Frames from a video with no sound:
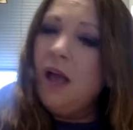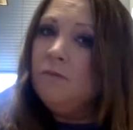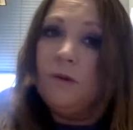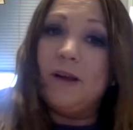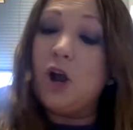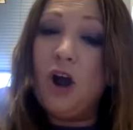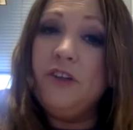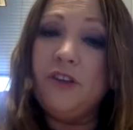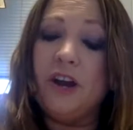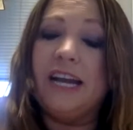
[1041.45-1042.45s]
Well,
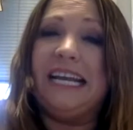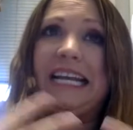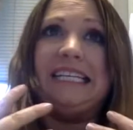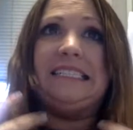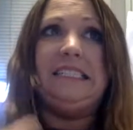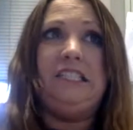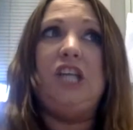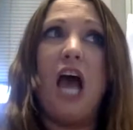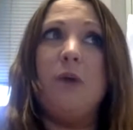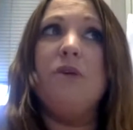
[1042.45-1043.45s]
MacArthur is
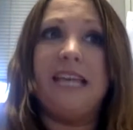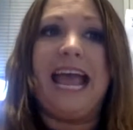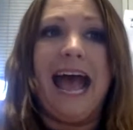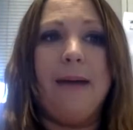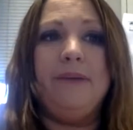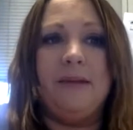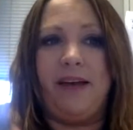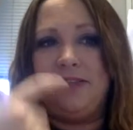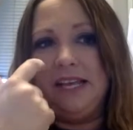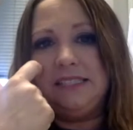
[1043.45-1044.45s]
not really happy
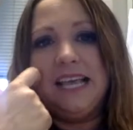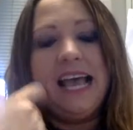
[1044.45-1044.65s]
about this.